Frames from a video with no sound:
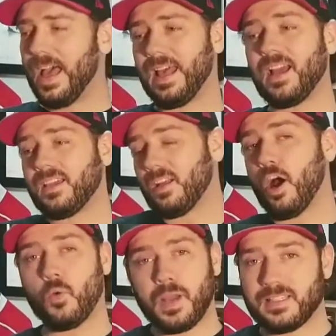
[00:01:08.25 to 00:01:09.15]
And I
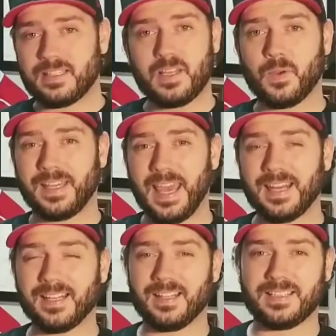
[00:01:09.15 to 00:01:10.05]
cannot wait to see what
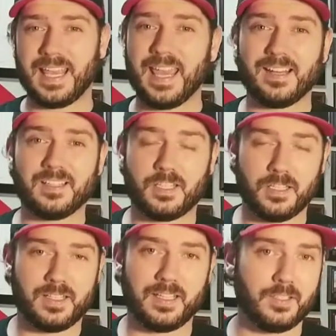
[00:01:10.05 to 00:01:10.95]
Canada, Canada
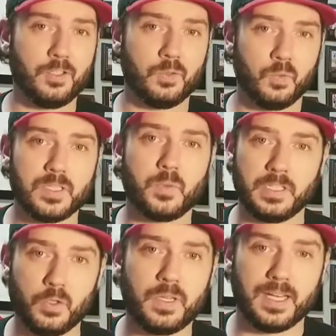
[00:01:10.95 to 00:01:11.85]
t- can do once
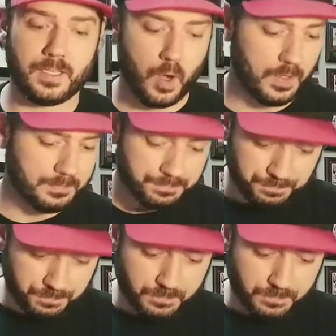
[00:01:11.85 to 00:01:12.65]
we do get it going.